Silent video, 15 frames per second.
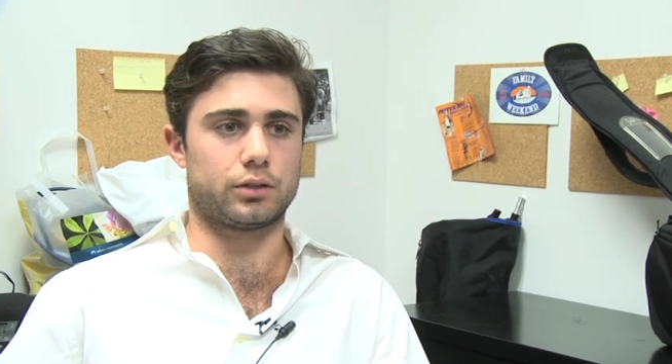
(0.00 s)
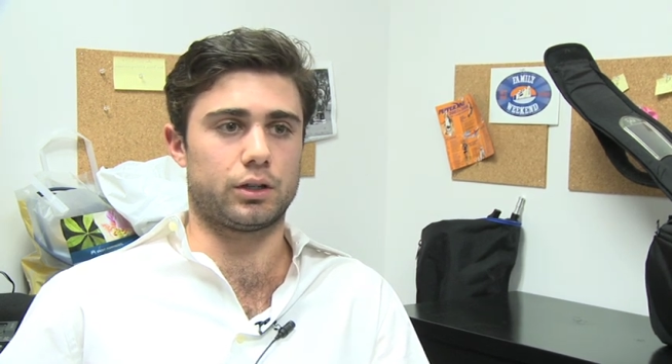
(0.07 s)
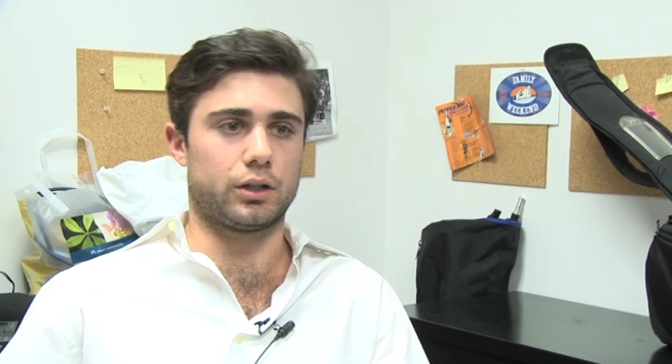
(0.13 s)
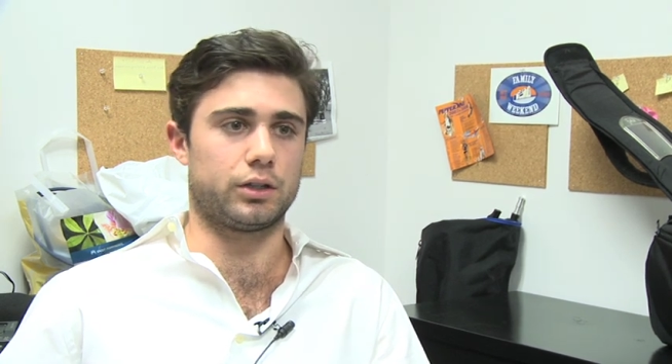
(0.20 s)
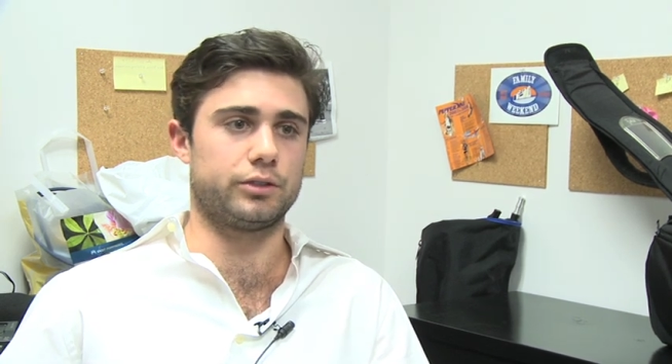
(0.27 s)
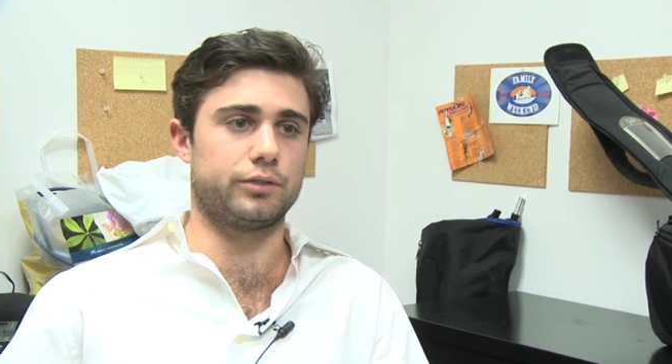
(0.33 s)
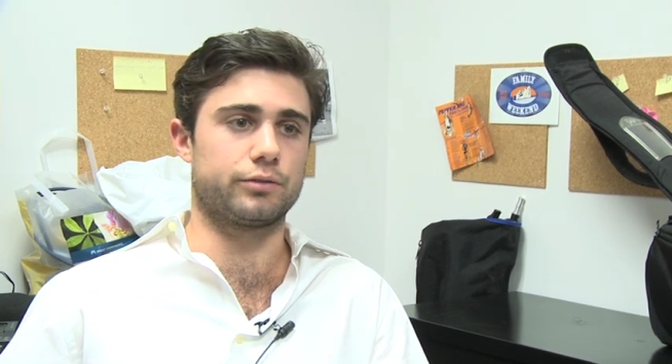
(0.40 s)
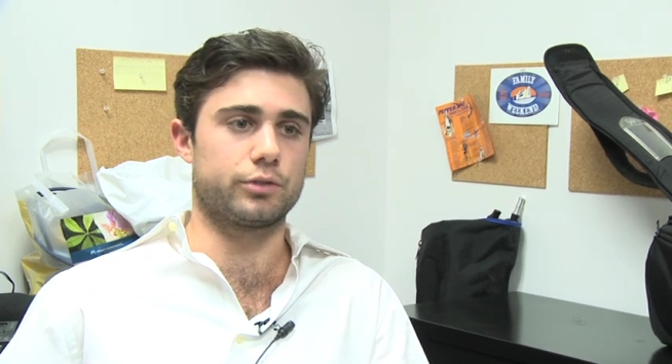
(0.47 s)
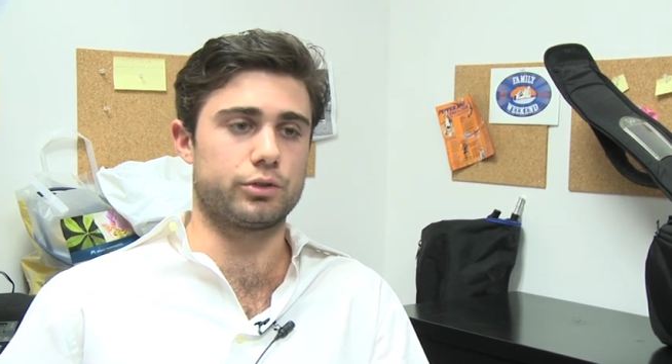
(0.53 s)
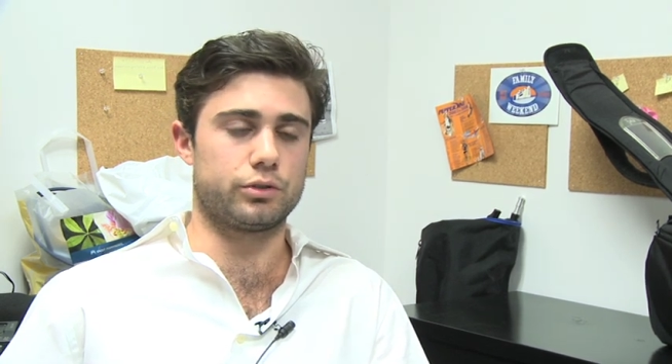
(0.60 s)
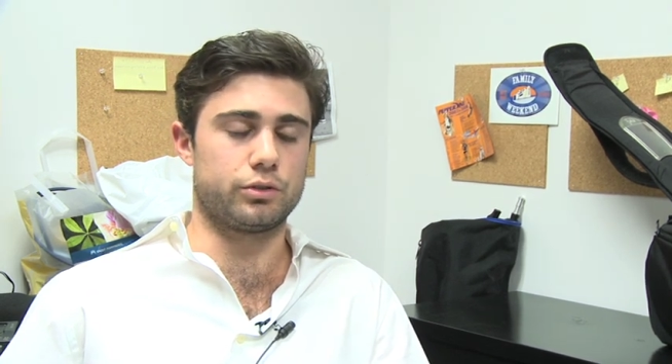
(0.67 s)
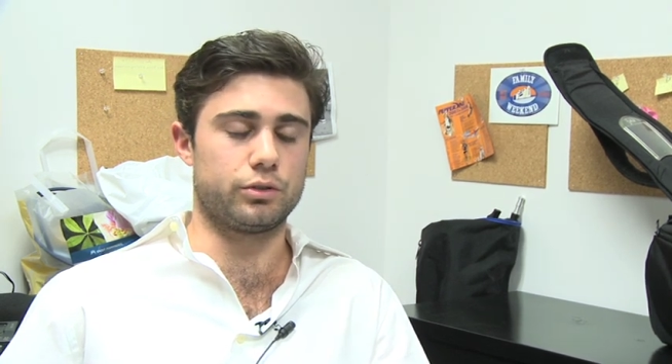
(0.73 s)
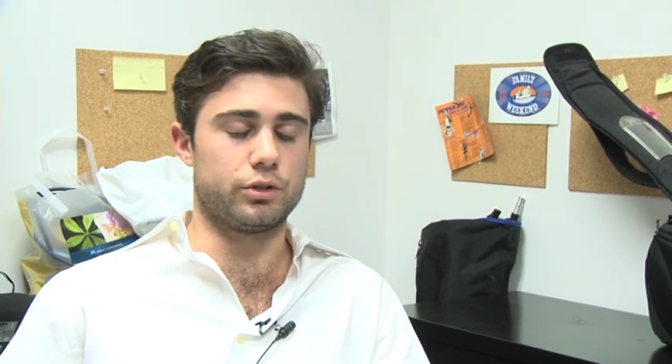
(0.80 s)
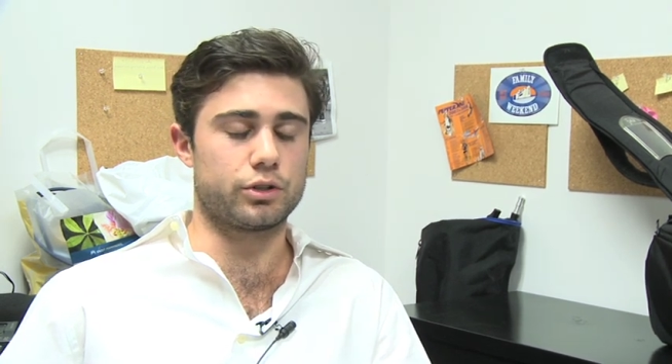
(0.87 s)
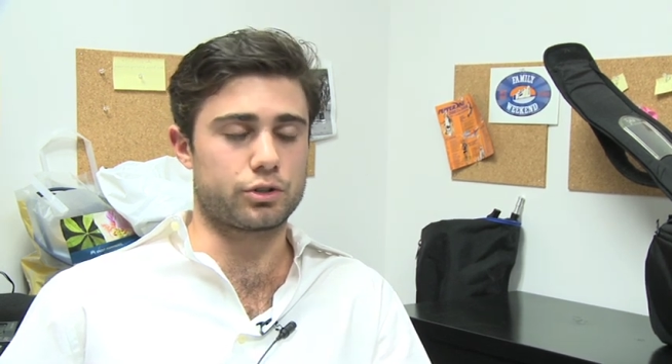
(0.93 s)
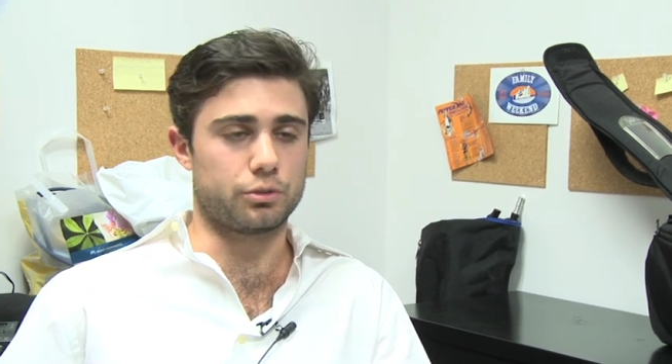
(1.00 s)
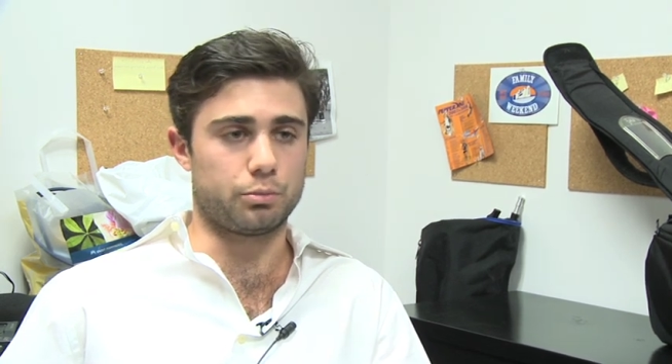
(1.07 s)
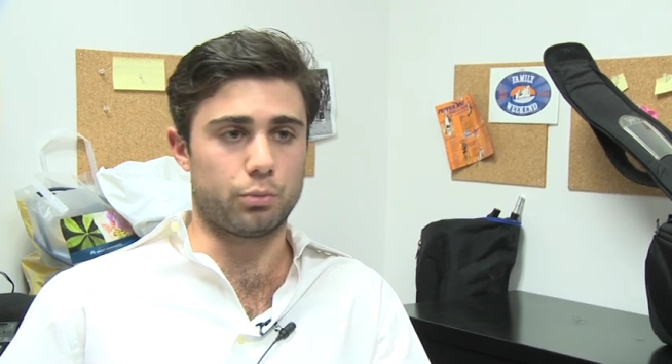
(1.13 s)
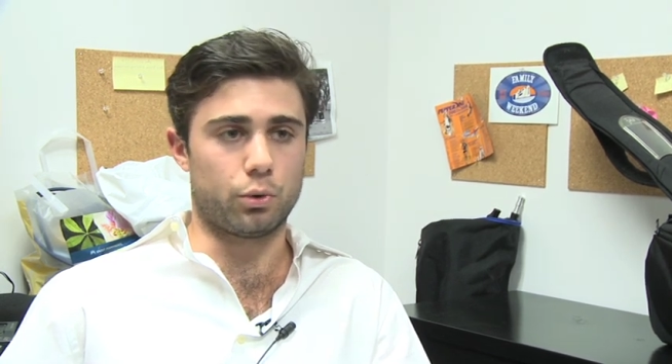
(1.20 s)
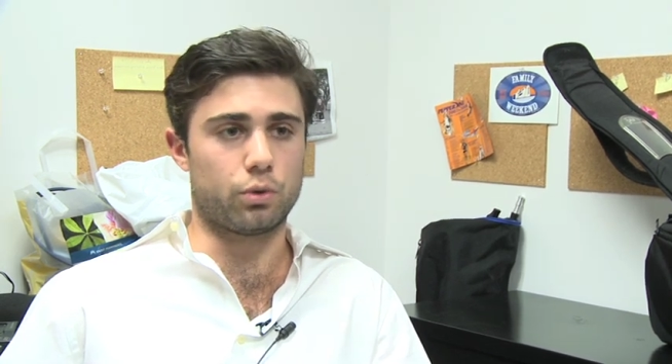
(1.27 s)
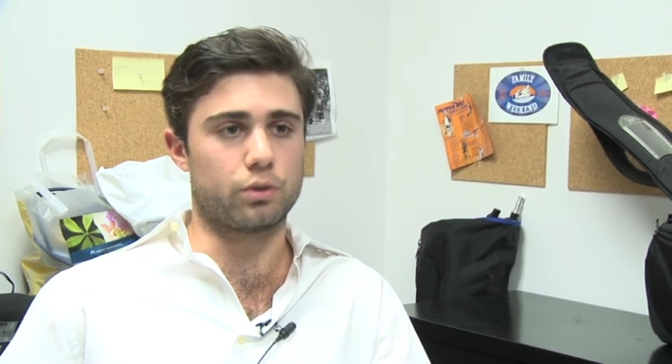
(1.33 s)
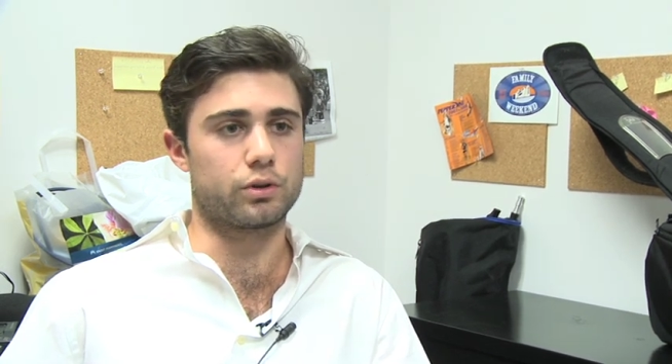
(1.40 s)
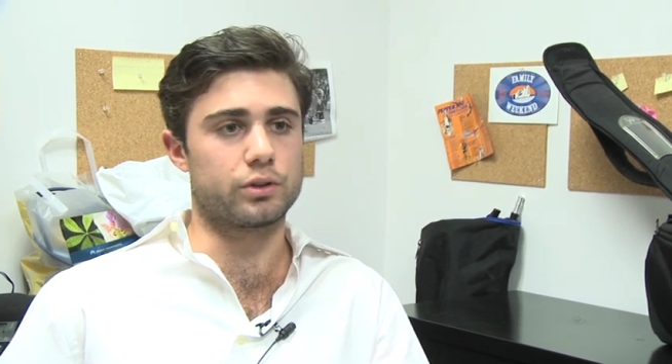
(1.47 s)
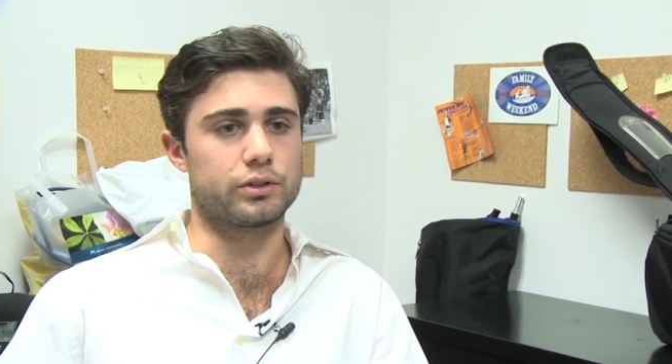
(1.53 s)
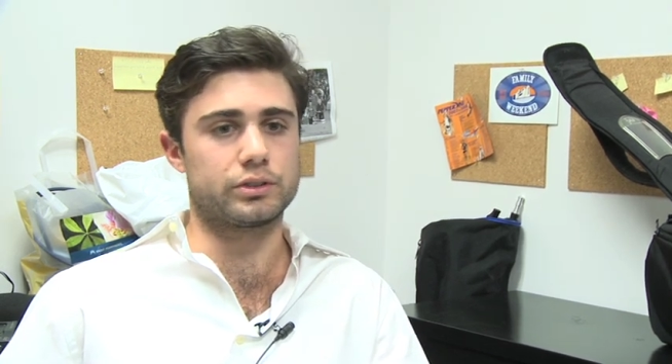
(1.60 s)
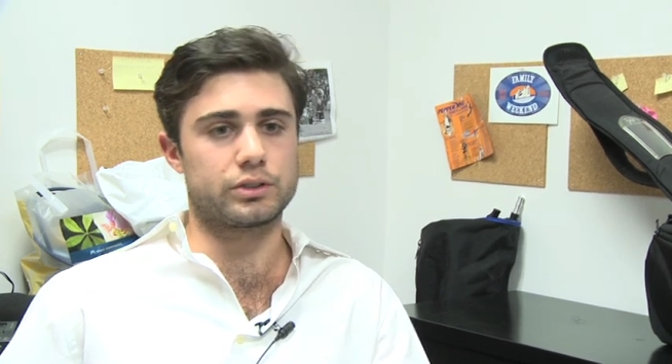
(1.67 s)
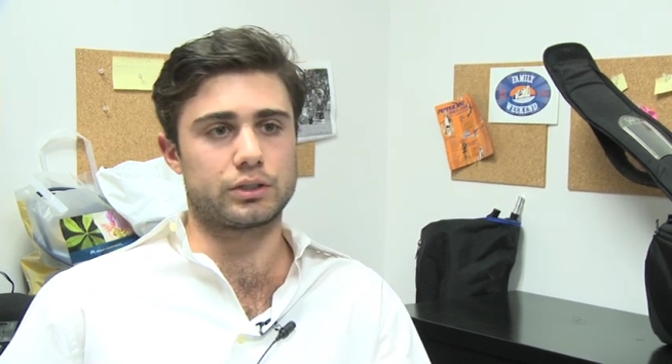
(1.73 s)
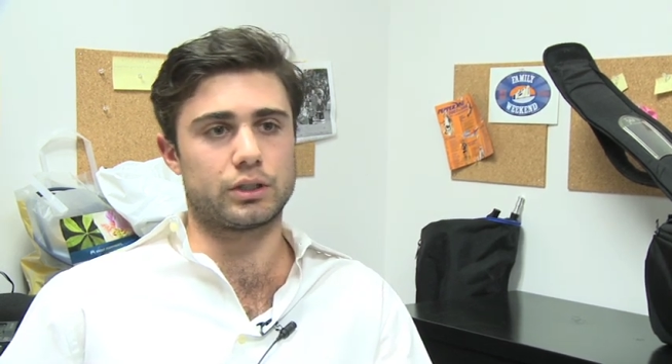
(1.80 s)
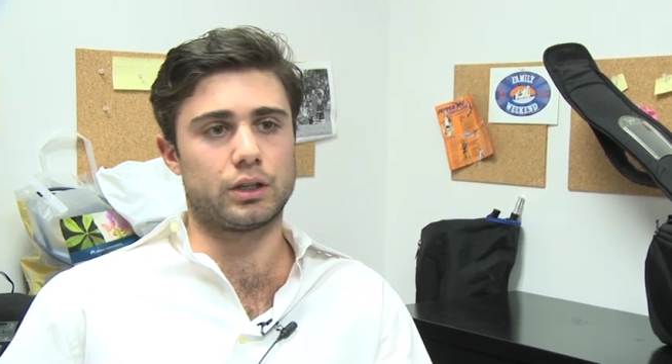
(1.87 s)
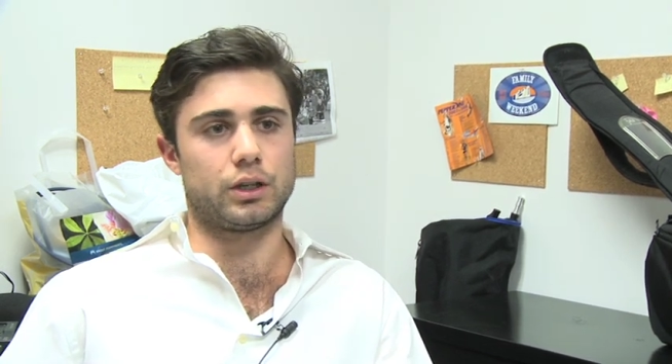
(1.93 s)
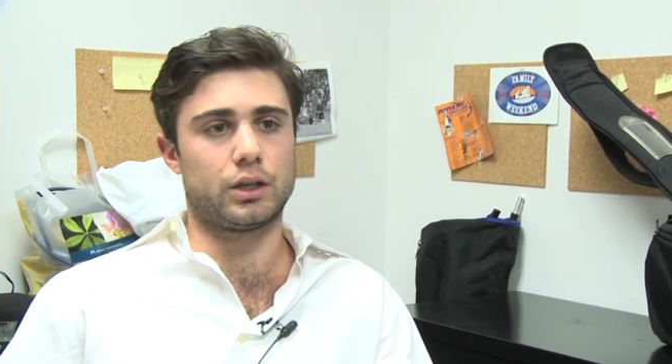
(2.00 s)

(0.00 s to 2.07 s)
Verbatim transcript: uh, different judicial boards,